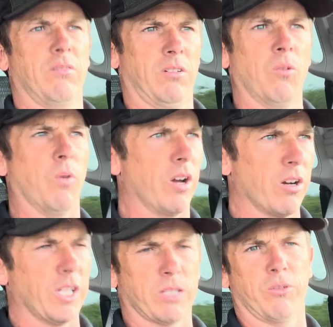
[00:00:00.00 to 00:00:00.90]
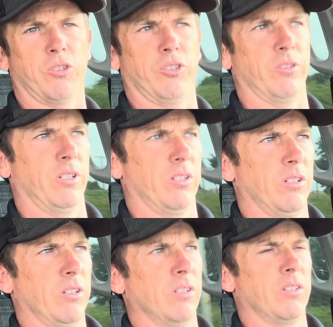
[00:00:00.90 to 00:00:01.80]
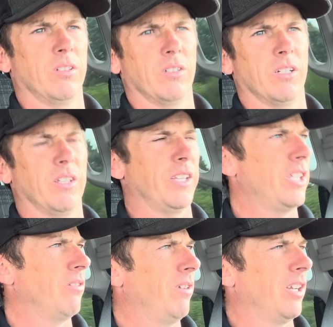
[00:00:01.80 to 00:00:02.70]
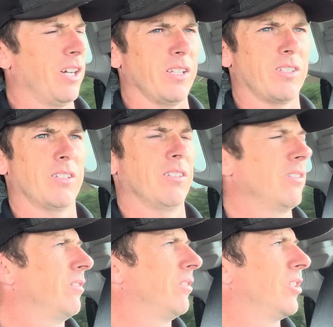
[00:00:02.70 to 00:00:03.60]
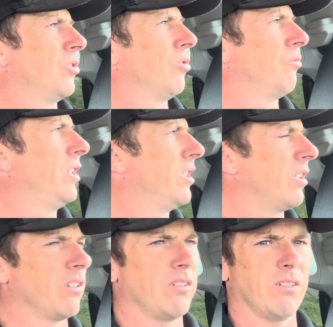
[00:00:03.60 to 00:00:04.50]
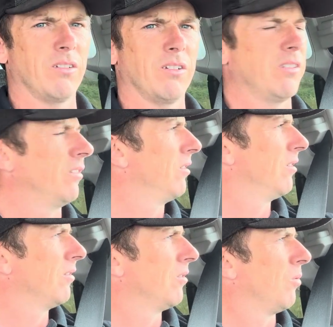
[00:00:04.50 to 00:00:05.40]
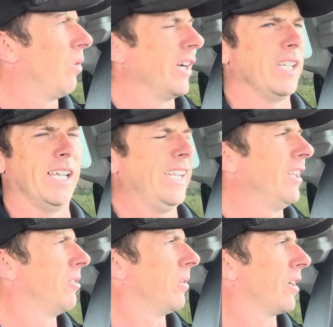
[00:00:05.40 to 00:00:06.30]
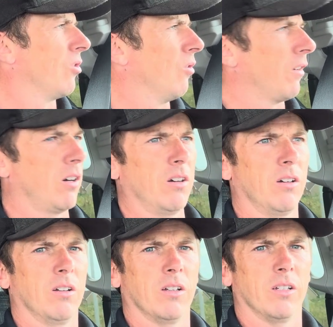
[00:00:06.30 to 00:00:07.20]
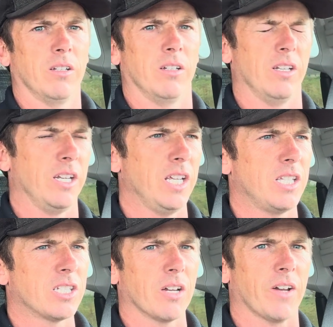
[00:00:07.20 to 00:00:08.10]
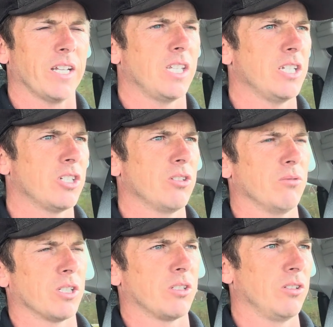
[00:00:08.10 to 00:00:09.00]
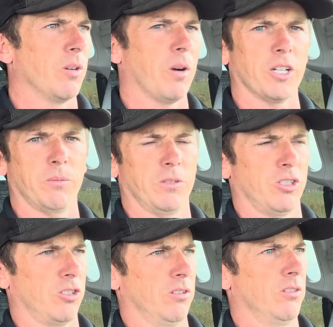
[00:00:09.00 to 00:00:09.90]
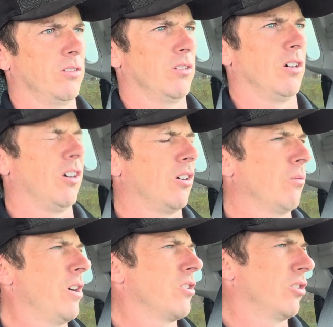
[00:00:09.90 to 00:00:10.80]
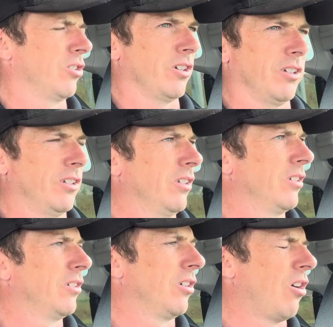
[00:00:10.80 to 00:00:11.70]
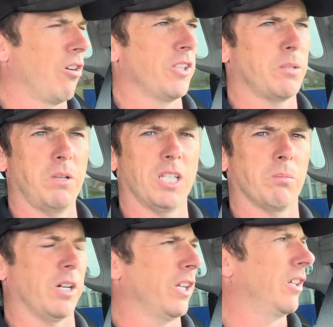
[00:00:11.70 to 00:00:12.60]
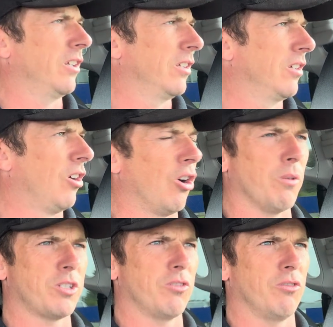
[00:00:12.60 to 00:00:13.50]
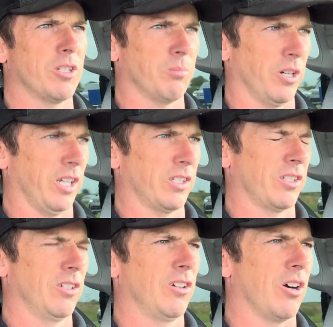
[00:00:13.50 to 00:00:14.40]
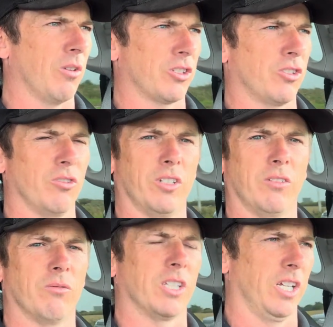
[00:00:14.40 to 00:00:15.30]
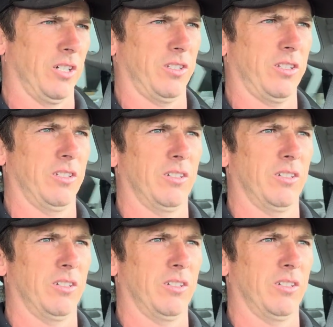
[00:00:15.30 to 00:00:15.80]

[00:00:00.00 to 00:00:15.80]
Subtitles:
Aware that's what you're doing. And then you realise there's no reason why leaning the bike over needs to have anything to do with your body position, or where you're looking, or the speed of the bike, or what you're doing on the brakes, or what you're doing with the gears.